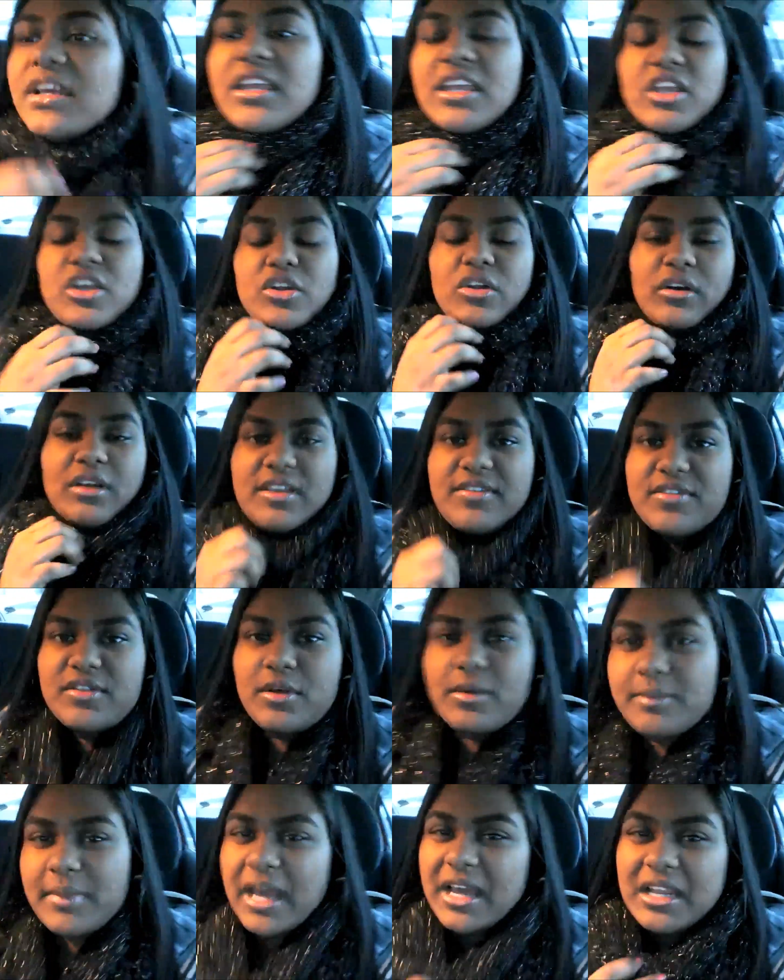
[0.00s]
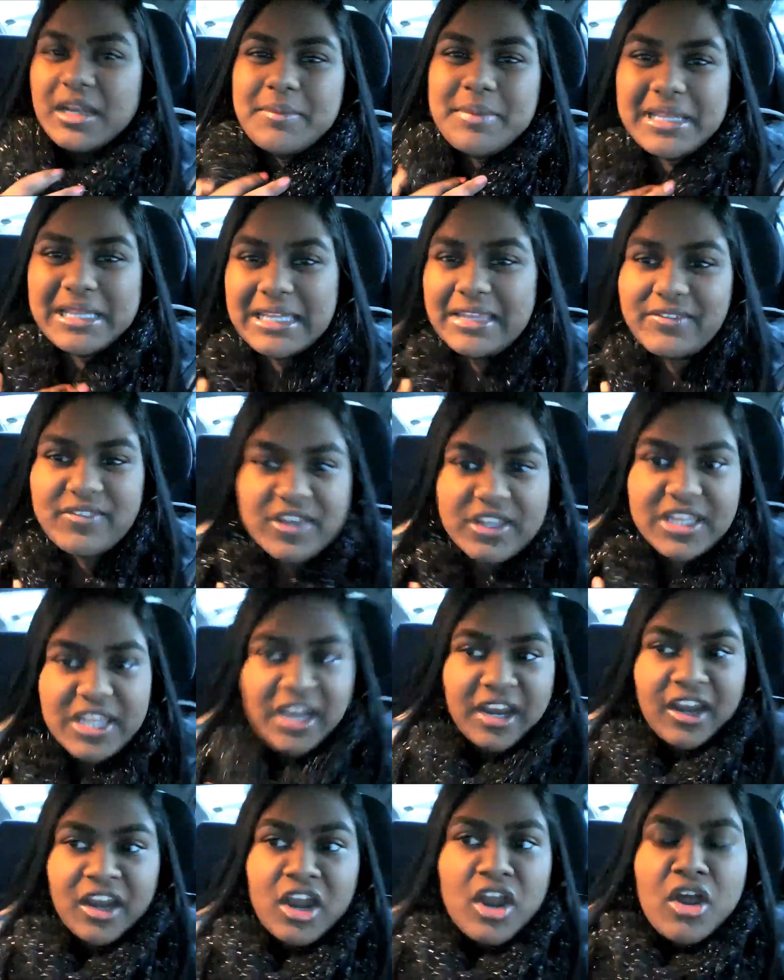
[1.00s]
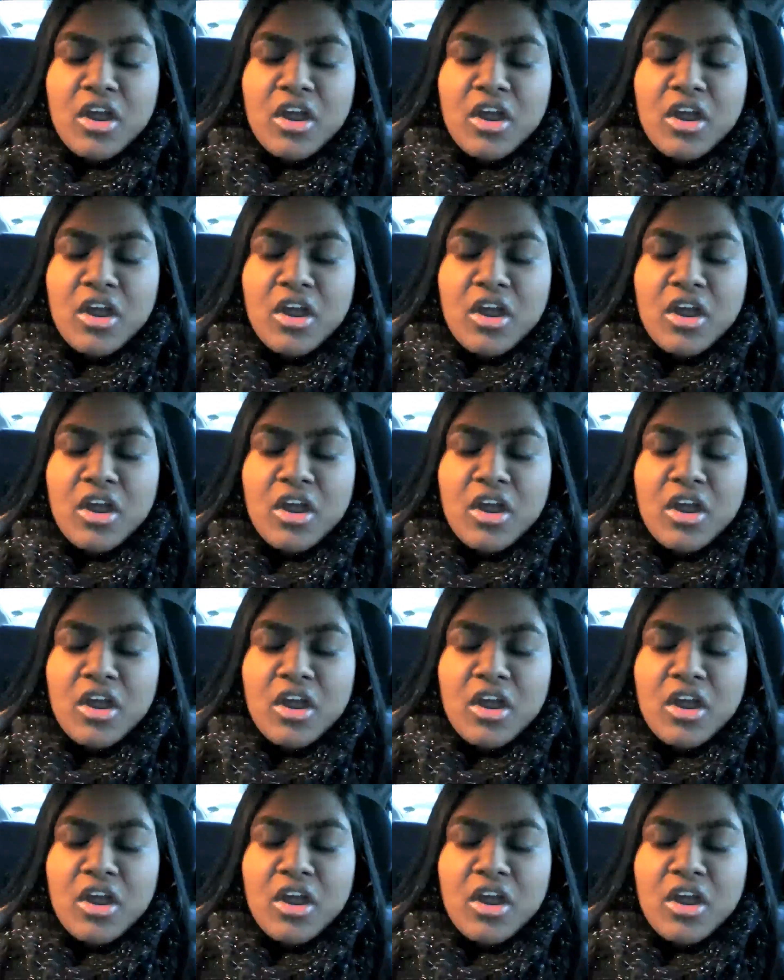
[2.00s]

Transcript: you know, even though I'm not going to be living there